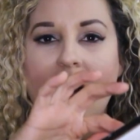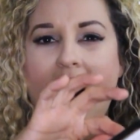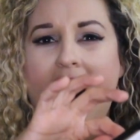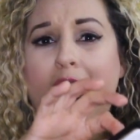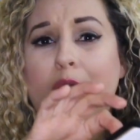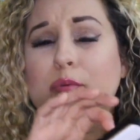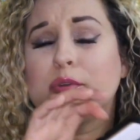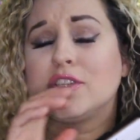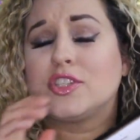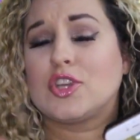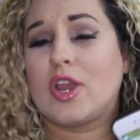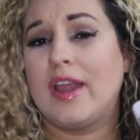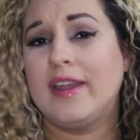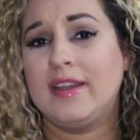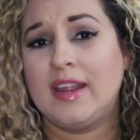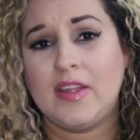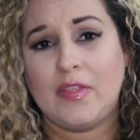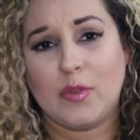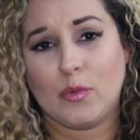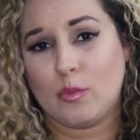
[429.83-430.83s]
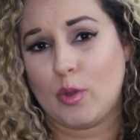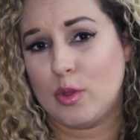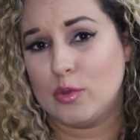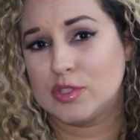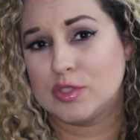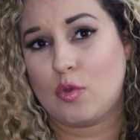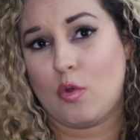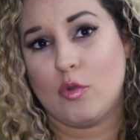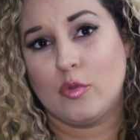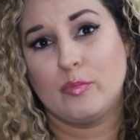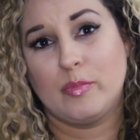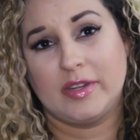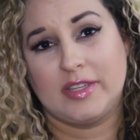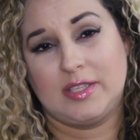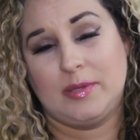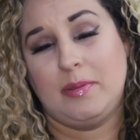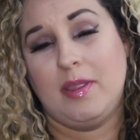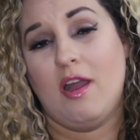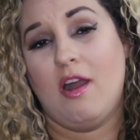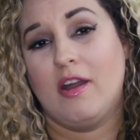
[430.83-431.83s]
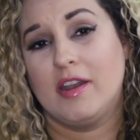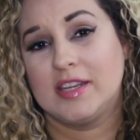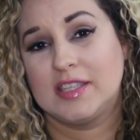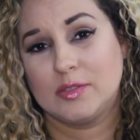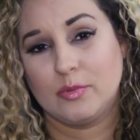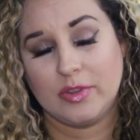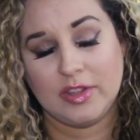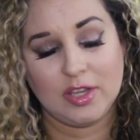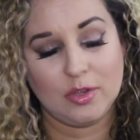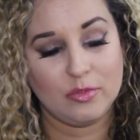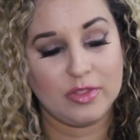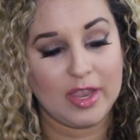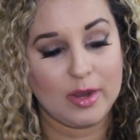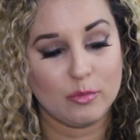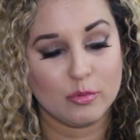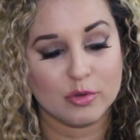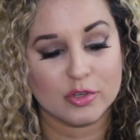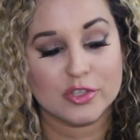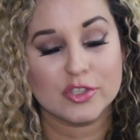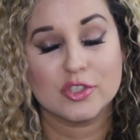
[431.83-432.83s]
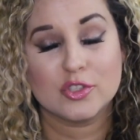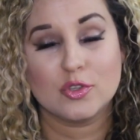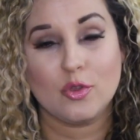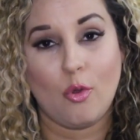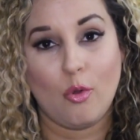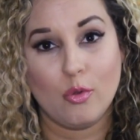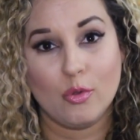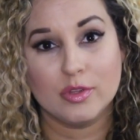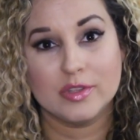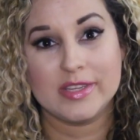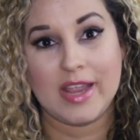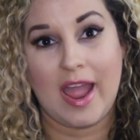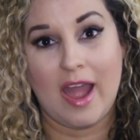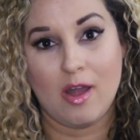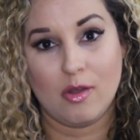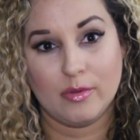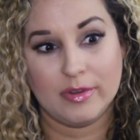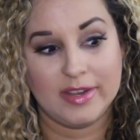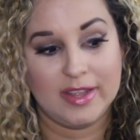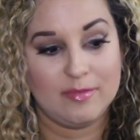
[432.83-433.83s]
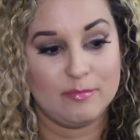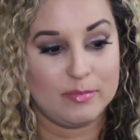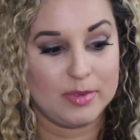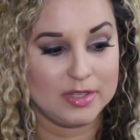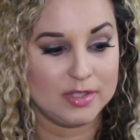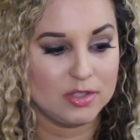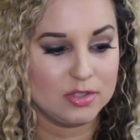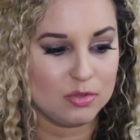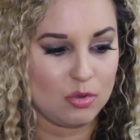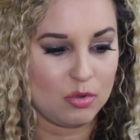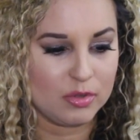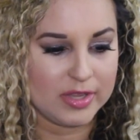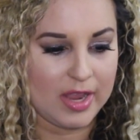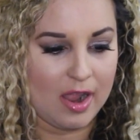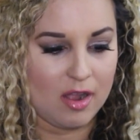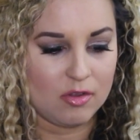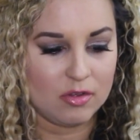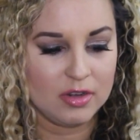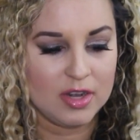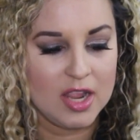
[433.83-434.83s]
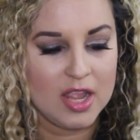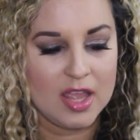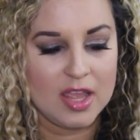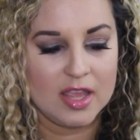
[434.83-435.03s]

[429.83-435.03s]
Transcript: I was trying to get the rose gold, but to be honest with you, they were sold out and they've been sold out.